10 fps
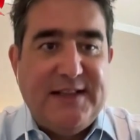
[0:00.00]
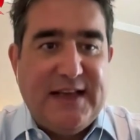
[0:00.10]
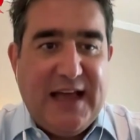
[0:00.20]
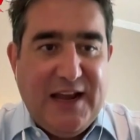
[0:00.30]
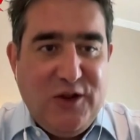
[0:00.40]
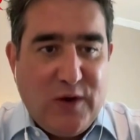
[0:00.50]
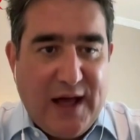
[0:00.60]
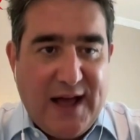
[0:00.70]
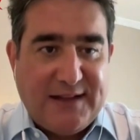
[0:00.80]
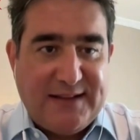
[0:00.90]
And you
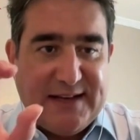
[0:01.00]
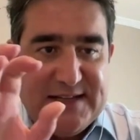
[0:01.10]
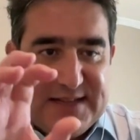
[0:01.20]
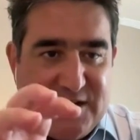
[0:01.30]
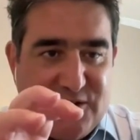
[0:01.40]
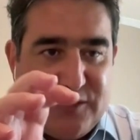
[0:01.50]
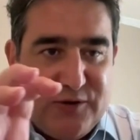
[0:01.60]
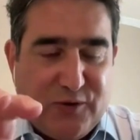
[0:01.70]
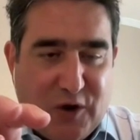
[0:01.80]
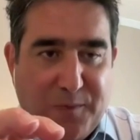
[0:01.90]
had in Central
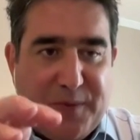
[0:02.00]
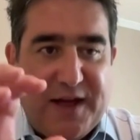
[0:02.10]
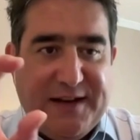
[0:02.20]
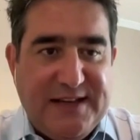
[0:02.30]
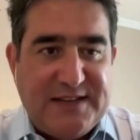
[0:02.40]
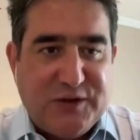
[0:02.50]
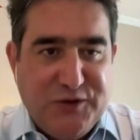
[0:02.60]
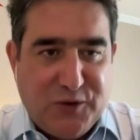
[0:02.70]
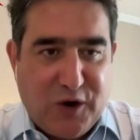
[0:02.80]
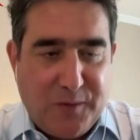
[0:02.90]
Europe and Eastern
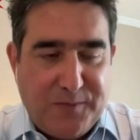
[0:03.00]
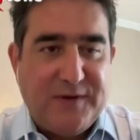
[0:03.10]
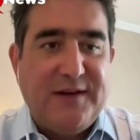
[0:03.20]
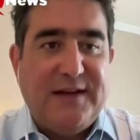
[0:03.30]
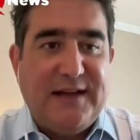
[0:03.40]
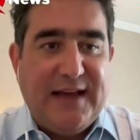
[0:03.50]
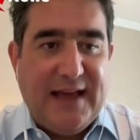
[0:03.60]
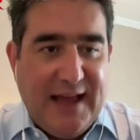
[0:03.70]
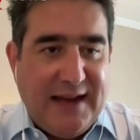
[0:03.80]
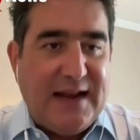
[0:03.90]
Europe
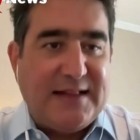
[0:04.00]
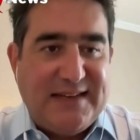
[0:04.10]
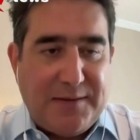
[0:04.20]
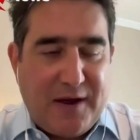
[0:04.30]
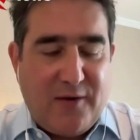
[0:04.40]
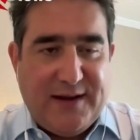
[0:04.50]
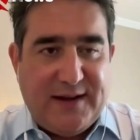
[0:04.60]
and Latin America